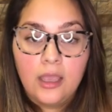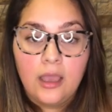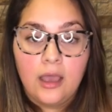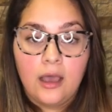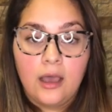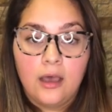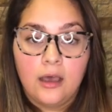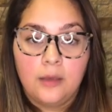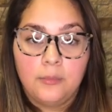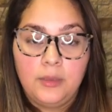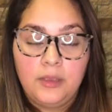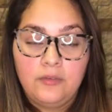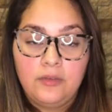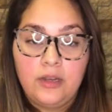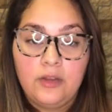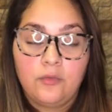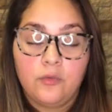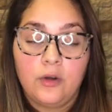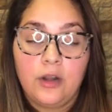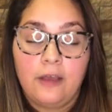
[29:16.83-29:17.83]
Even
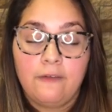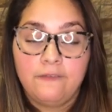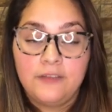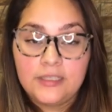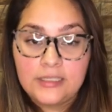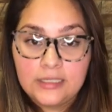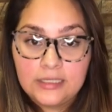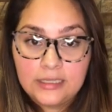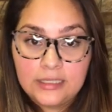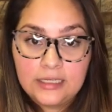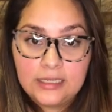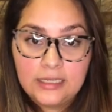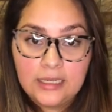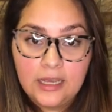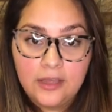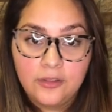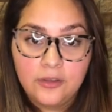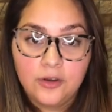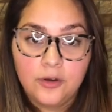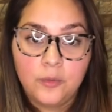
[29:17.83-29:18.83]
if we're not physically
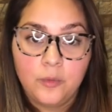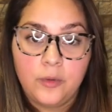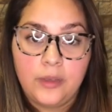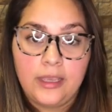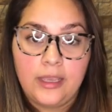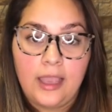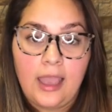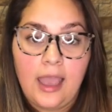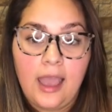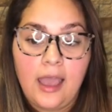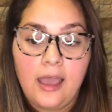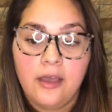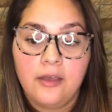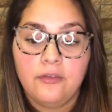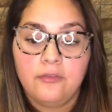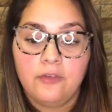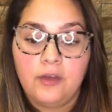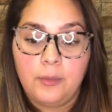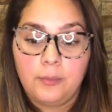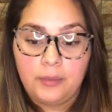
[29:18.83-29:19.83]
together, we
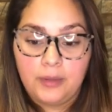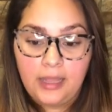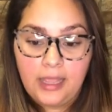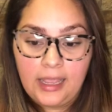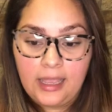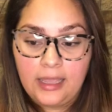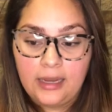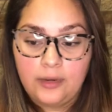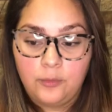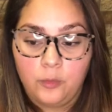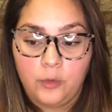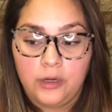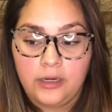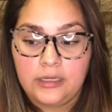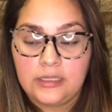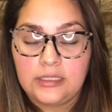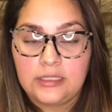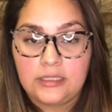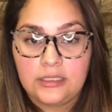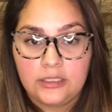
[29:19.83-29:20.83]
have a plan. We're
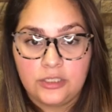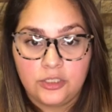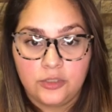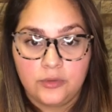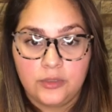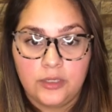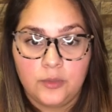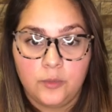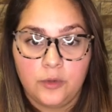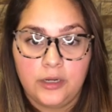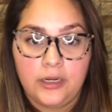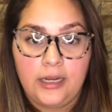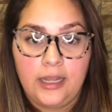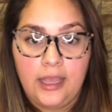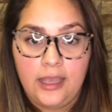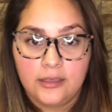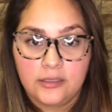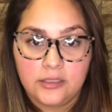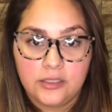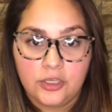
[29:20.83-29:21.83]
gonna stick to it. We're gonna
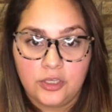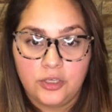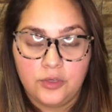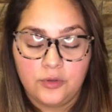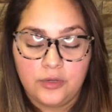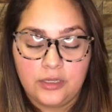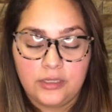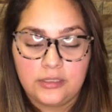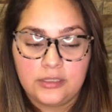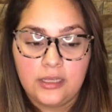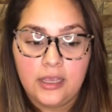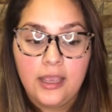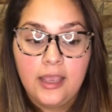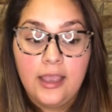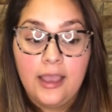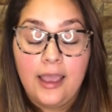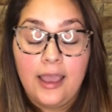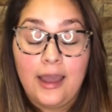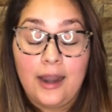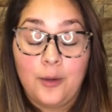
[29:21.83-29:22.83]
execute it.
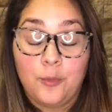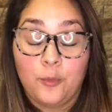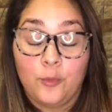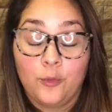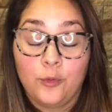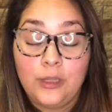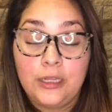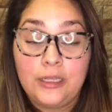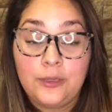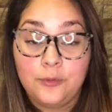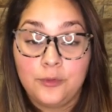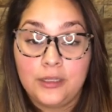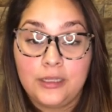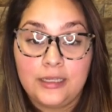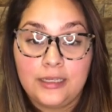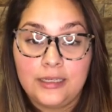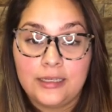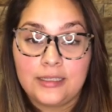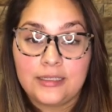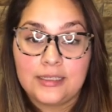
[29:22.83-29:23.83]
And I'm really,
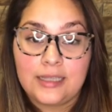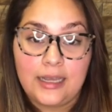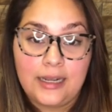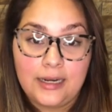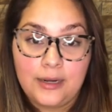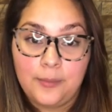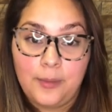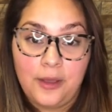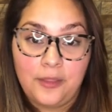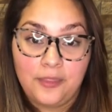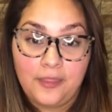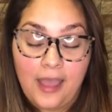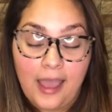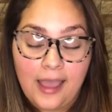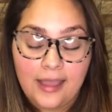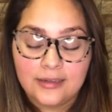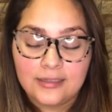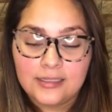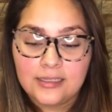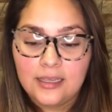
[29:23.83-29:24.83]
really excited about
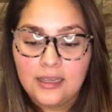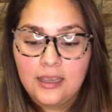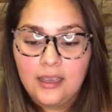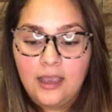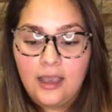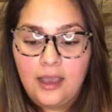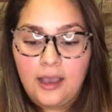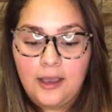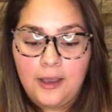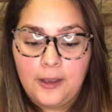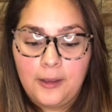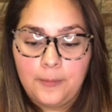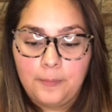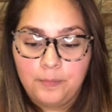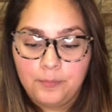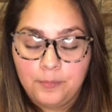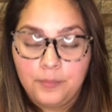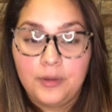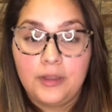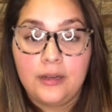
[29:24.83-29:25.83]
that.
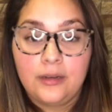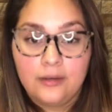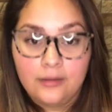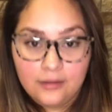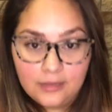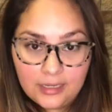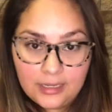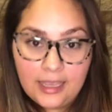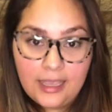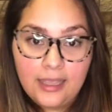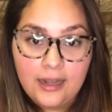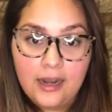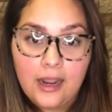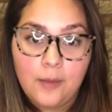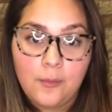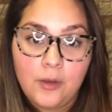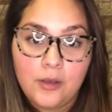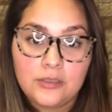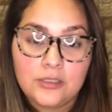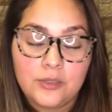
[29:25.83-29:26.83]
But again,
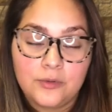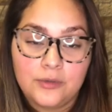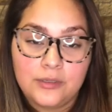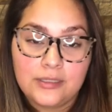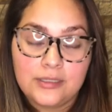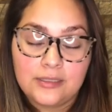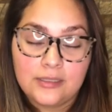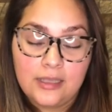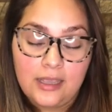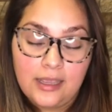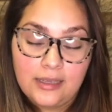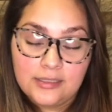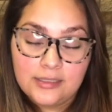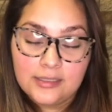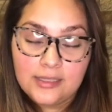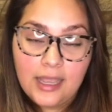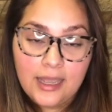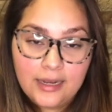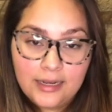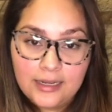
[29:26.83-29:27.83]
I'm also
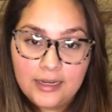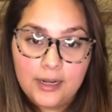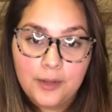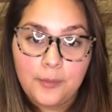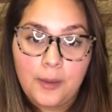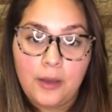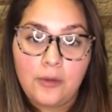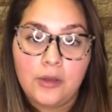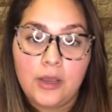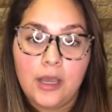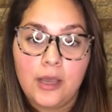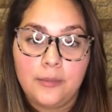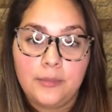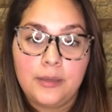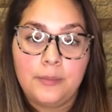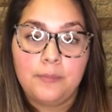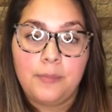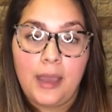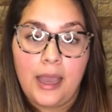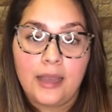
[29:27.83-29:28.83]
excited about
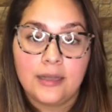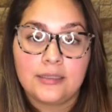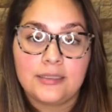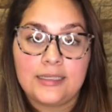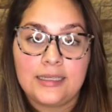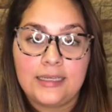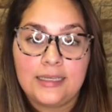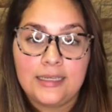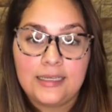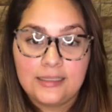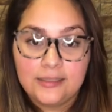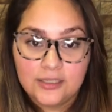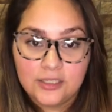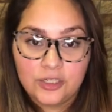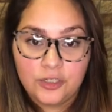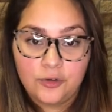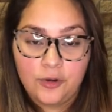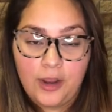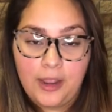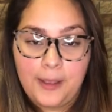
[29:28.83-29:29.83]
coming back to
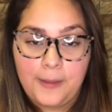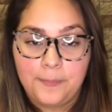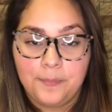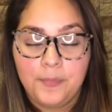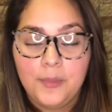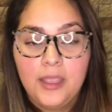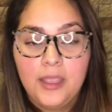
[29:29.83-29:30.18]
Instagram.